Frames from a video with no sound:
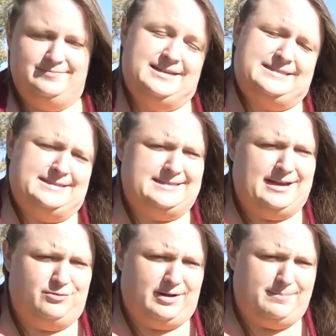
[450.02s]
that's the
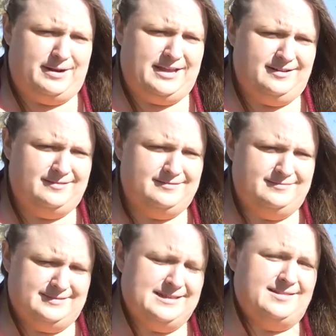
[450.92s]
sound, right, buddy?
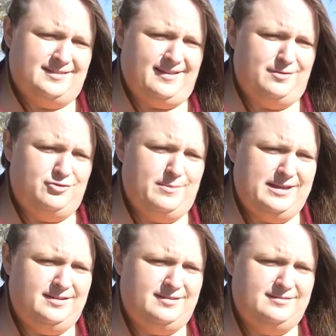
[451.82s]
Is that the sound you make?